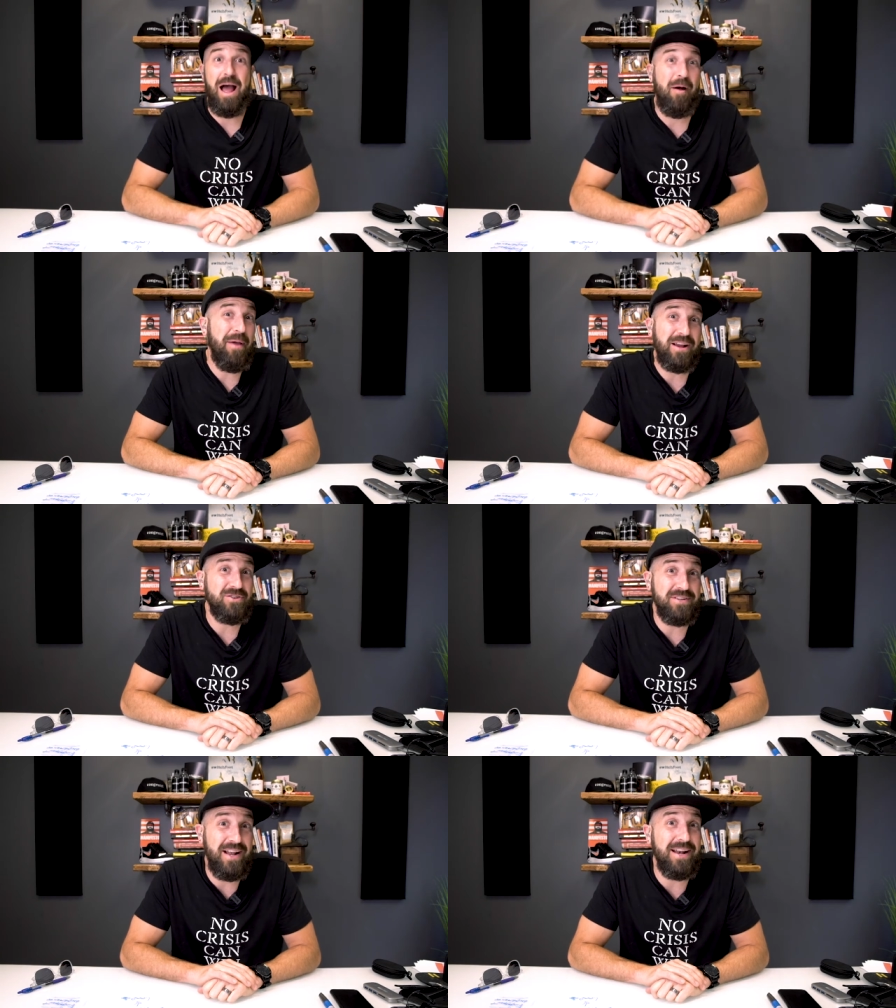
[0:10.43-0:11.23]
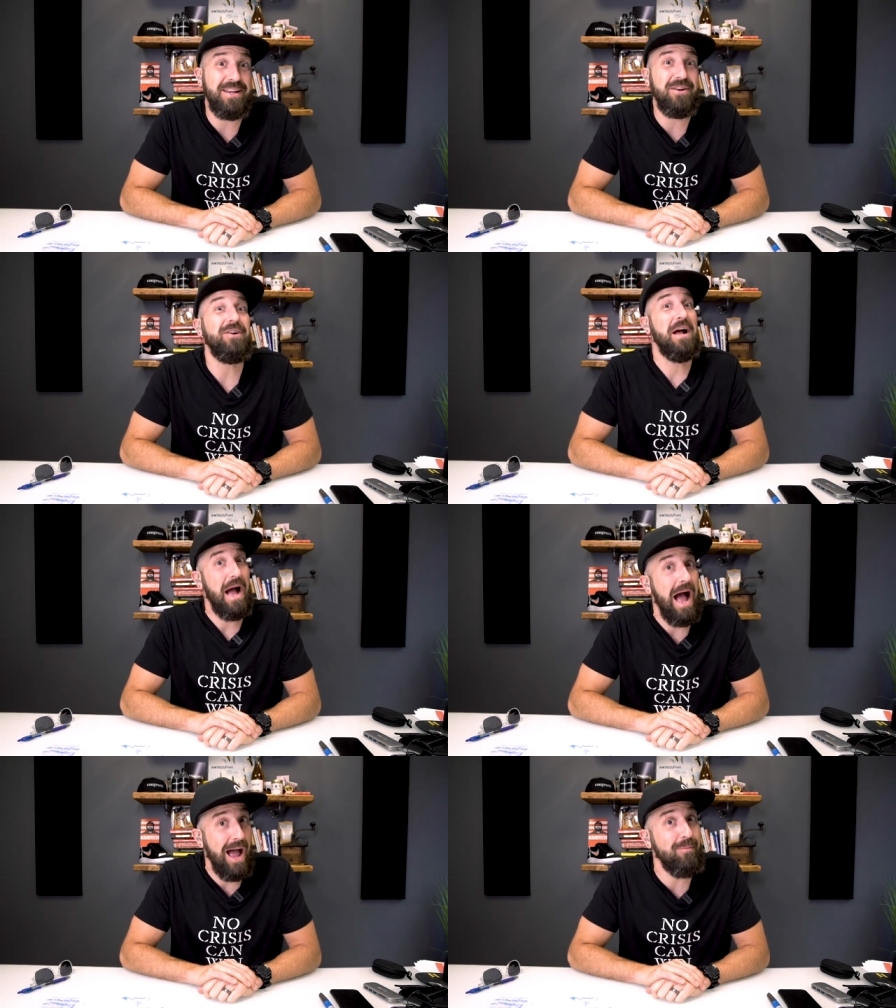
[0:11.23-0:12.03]
I'm actually not here.
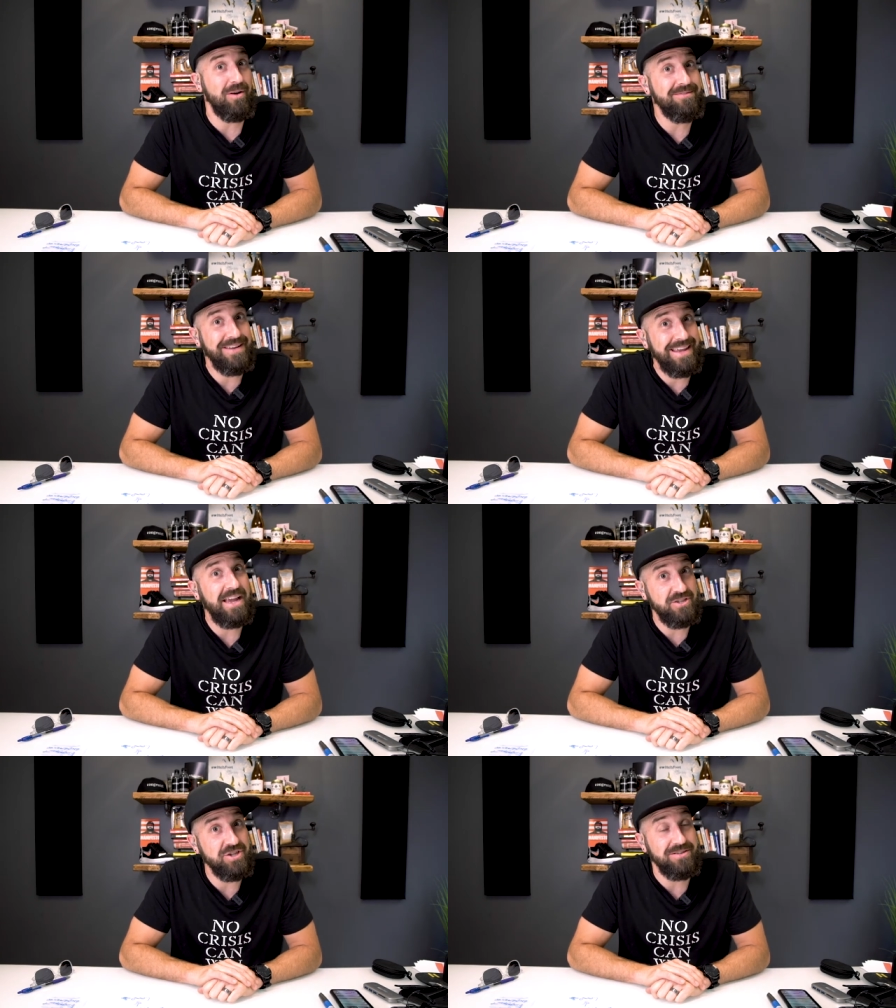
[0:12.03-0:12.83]
I'm on vacation.